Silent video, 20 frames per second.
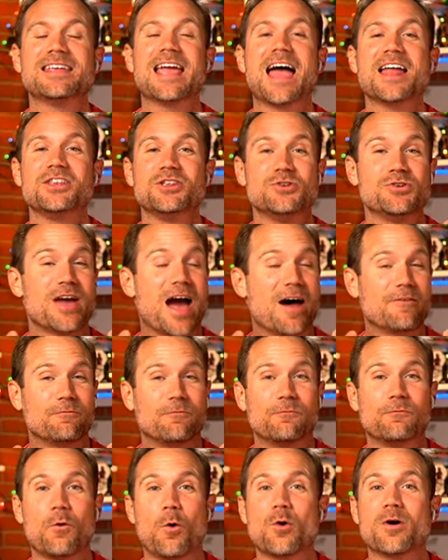yet, you
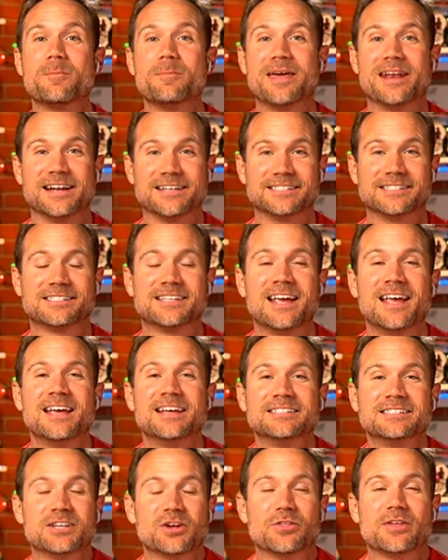got 4 minutes
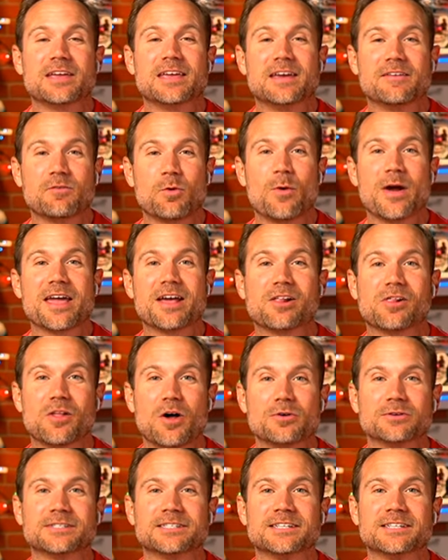till the giveaway
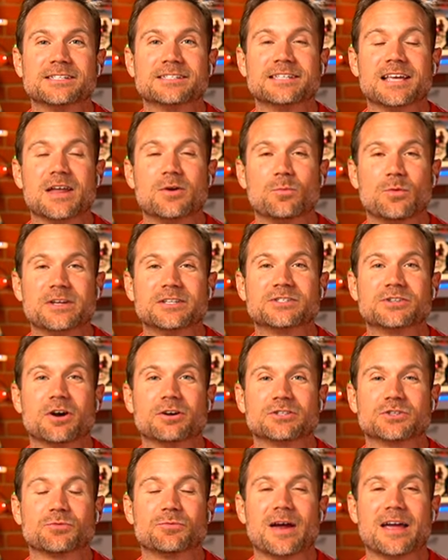closes and we
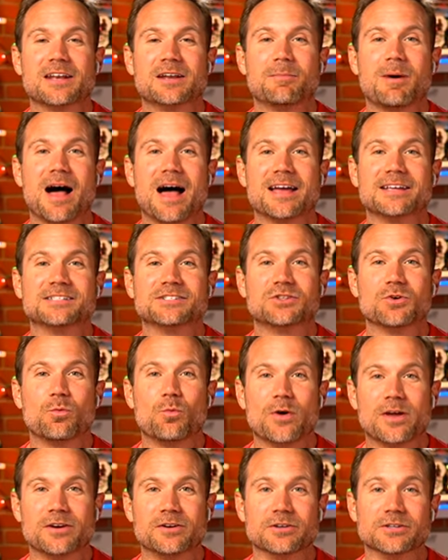start to randomize the
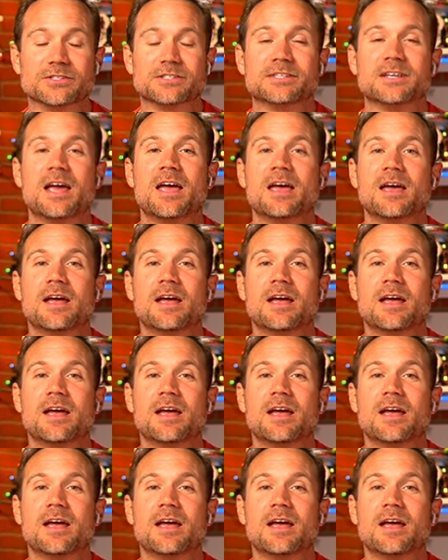winners.